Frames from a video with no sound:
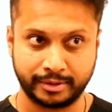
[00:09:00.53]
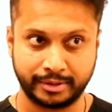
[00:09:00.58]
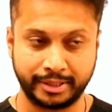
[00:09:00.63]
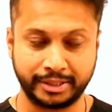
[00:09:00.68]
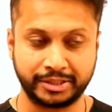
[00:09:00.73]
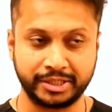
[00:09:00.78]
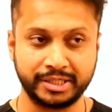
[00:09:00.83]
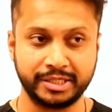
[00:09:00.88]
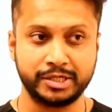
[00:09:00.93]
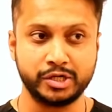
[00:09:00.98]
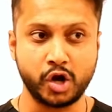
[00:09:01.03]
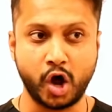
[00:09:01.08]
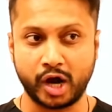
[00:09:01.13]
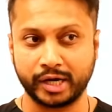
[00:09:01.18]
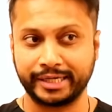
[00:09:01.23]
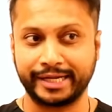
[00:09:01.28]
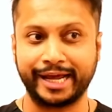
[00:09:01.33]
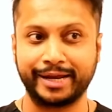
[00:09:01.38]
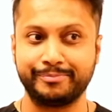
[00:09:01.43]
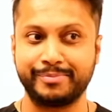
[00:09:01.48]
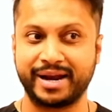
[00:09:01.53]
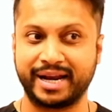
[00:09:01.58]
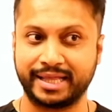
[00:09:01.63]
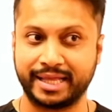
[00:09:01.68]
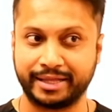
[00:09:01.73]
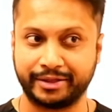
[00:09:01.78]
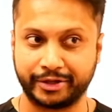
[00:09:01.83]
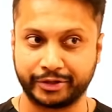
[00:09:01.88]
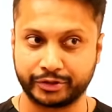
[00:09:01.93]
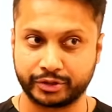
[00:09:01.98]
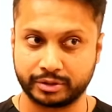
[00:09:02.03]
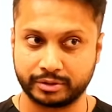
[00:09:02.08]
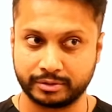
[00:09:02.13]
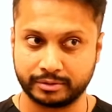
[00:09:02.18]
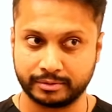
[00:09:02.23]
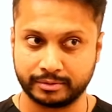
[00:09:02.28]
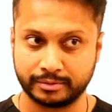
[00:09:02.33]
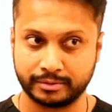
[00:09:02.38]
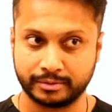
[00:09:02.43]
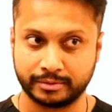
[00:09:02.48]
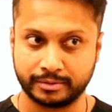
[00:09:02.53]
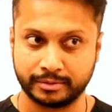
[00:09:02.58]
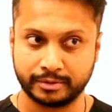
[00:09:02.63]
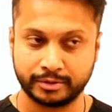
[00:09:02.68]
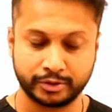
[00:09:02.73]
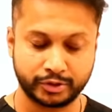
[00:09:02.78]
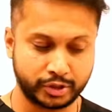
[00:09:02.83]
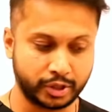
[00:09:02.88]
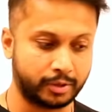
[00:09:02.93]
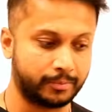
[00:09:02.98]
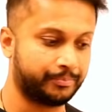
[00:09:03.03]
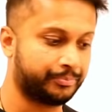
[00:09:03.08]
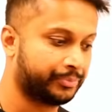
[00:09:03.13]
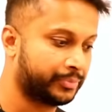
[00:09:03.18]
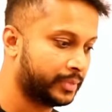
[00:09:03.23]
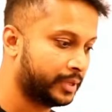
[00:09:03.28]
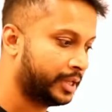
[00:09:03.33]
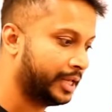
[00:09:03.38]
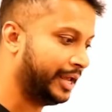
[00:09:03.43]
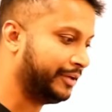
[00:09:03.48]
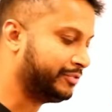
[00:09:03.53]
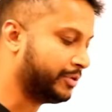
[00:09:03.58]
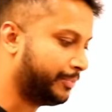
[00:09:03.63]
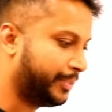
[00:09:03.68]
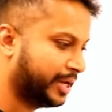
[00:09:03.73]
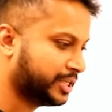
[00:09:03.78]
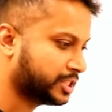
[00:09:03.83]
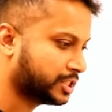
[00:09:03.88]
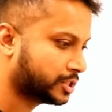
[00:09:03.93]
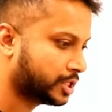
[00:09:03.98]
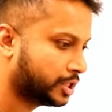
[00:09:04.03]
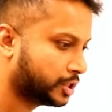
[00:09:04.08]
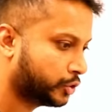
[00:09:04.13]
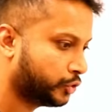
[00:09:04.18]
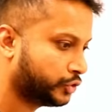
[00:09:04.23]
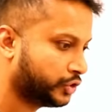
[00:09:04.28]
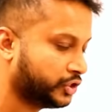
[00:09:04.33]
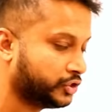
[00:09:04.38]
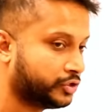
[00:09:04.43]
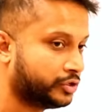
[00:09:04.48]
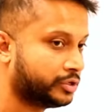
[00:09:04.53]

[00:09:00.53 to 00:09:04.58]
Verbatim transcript: Doesn't not get better than this. So, if the patient's got Cushing